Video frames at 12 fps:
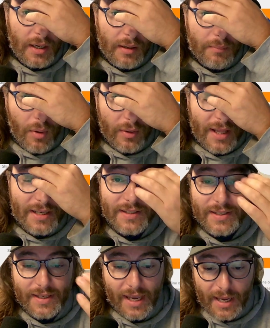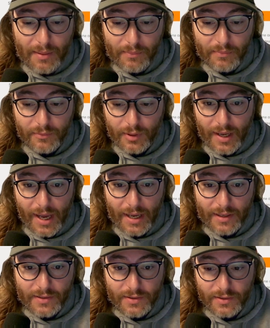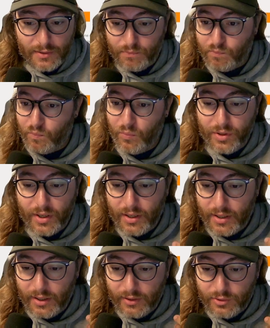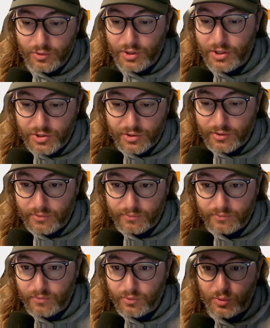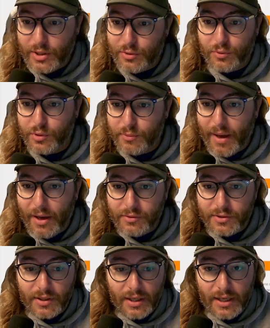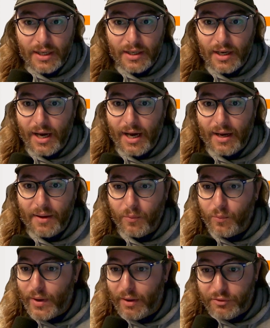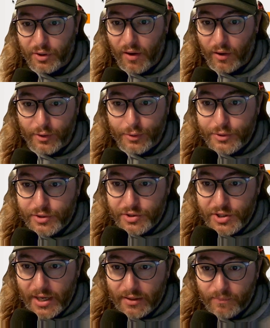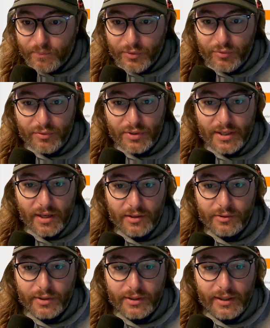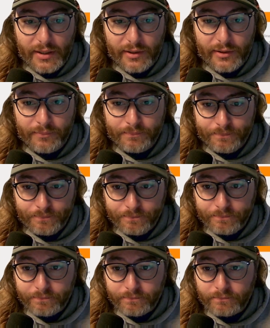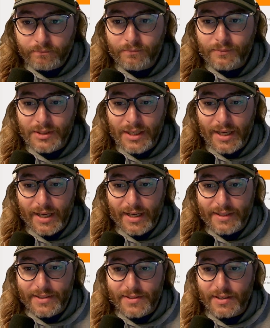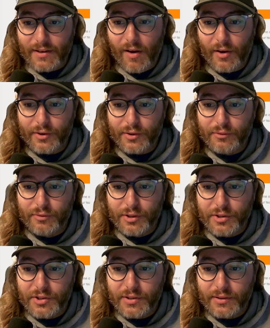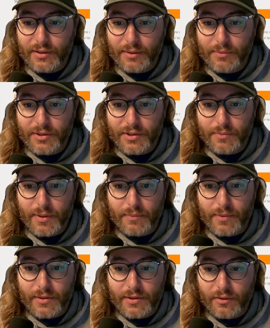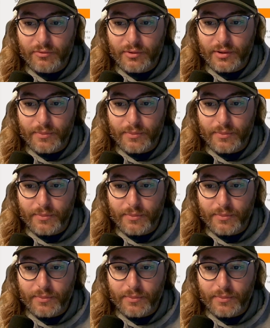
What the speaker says: more or less the same as the traditional 3-screw mount. We have our Cruiser Jet 1500 here. This is the conical version. Let me just make myself a little